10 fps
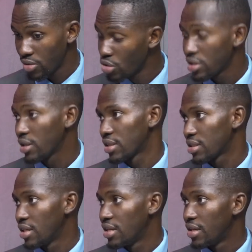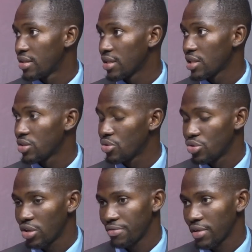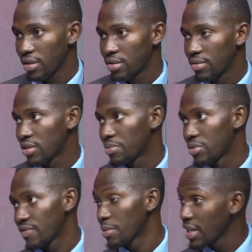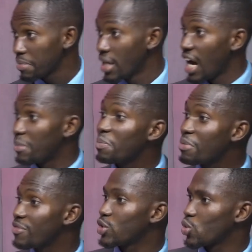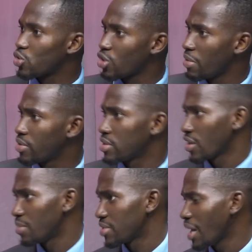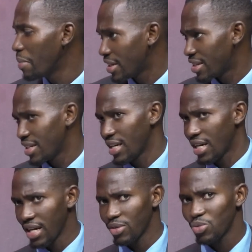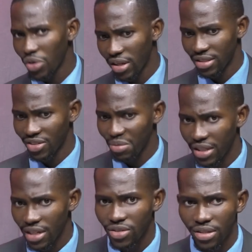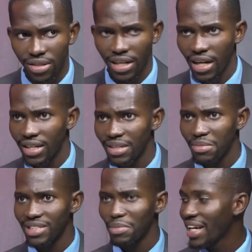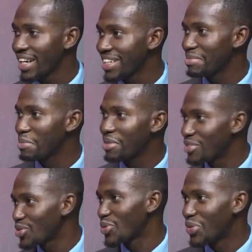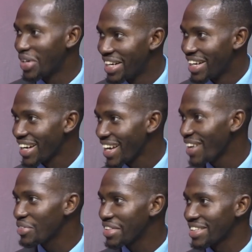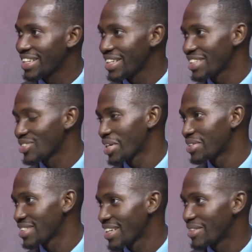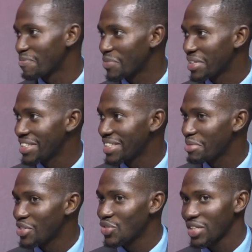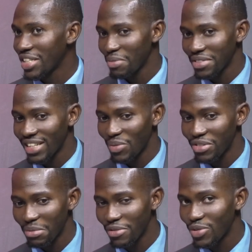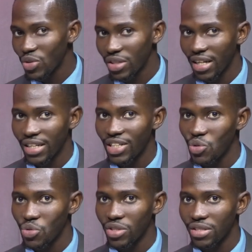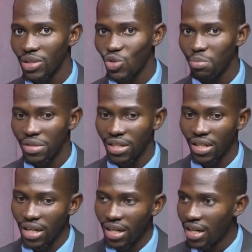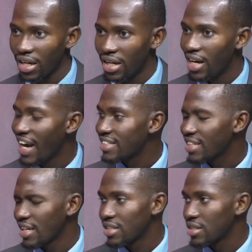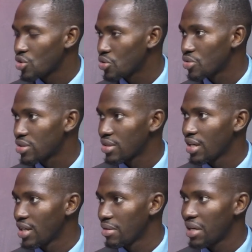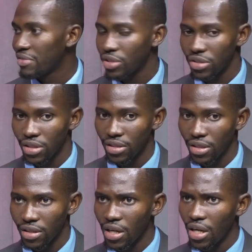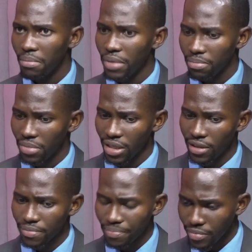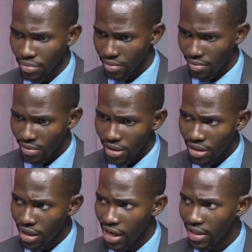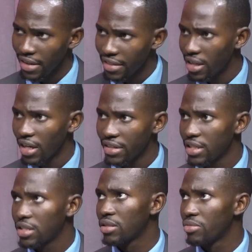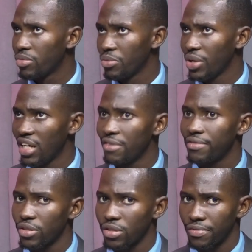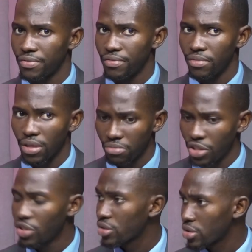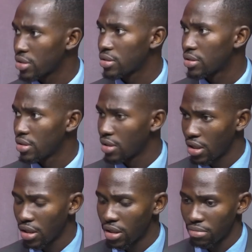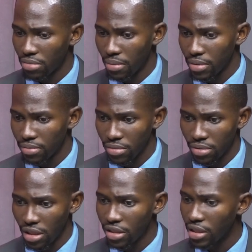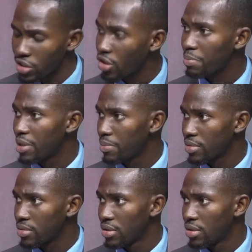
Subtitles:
no secret that it is going to affect response effort. But I'm not privy to some of those circumstances. I mean, yeah, I could work as a communication guy at the ministry, but I can't be privy to everything that surrounds around the ministry, especially with some of those issues that could be eye-sided issues I'll have no interest in. But then I think we have a lot of generous, diligent young people,